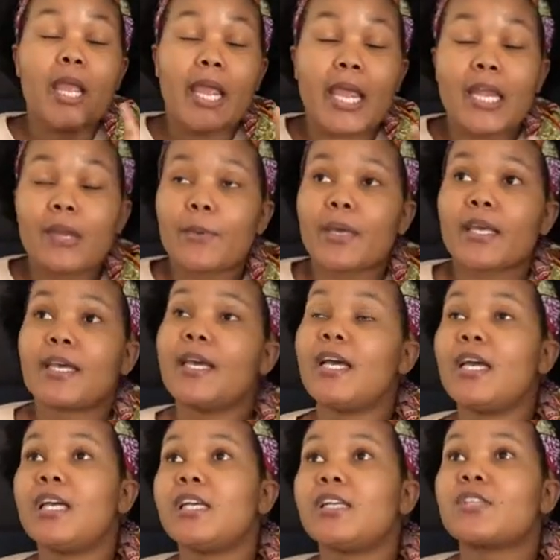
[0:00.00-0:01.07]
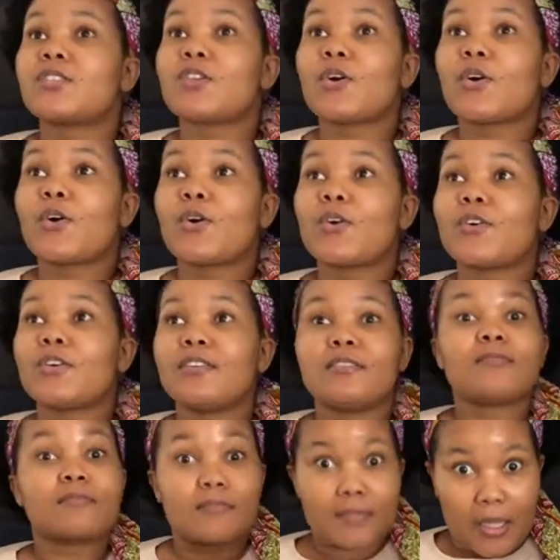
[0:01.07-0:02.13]
Anyway, so
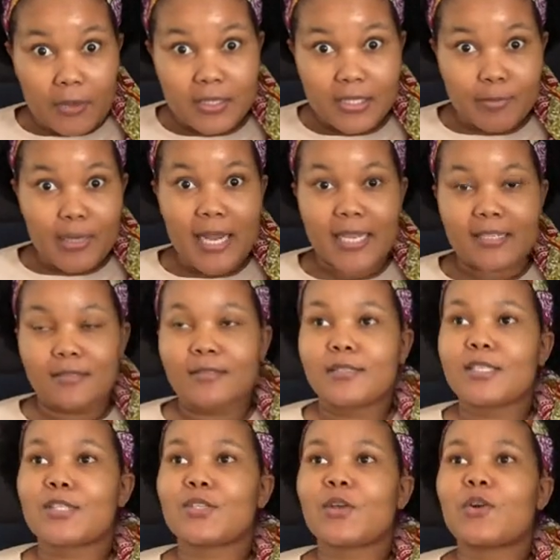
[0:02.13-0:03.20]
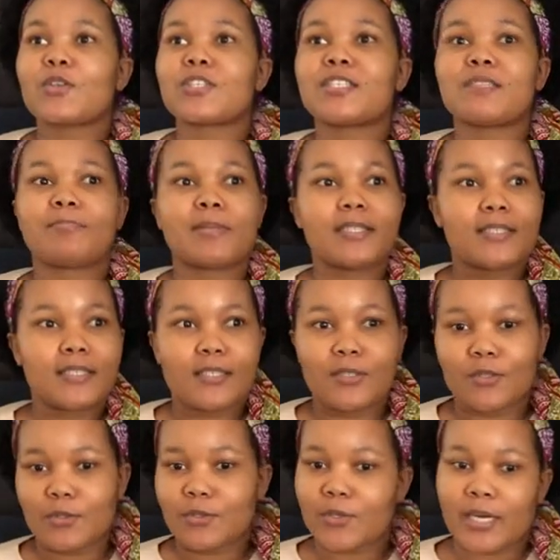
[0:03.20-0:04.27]
that was the plan. So she's busy, you
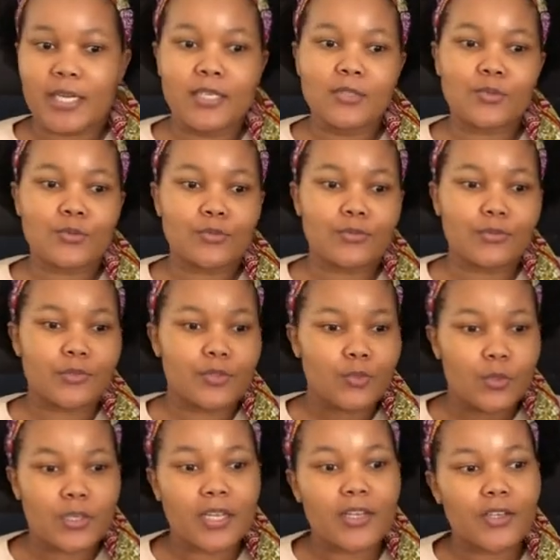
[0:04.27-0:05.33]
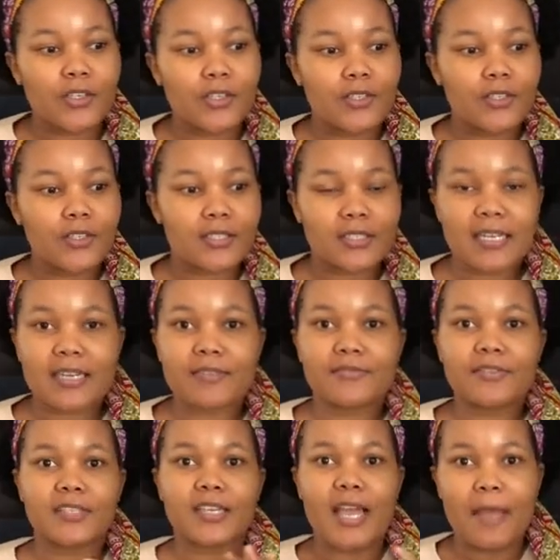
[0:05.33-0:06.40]
know, trying to sort her stuff
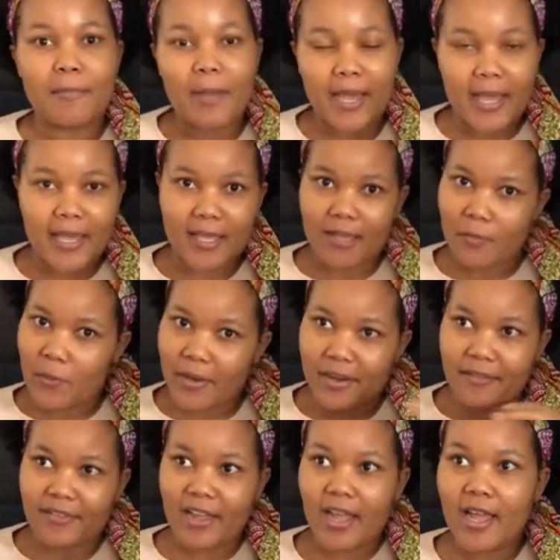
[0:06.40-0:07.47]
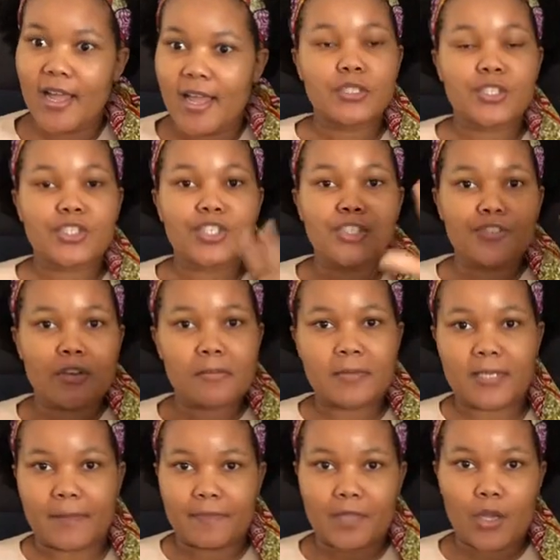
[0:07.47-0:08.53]
and her bag, whatever. She drops
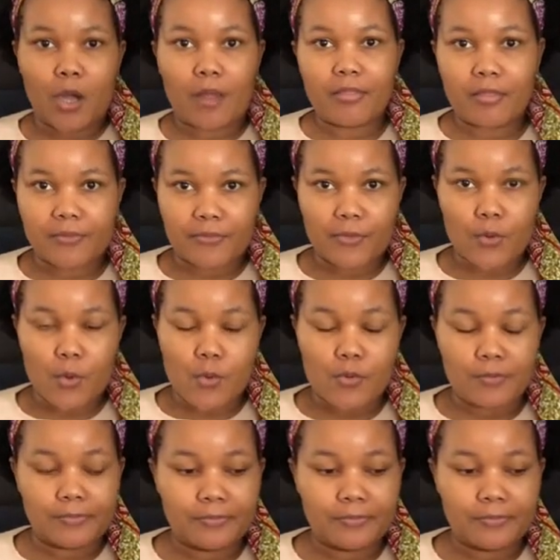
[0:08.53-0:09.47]
something on the floor.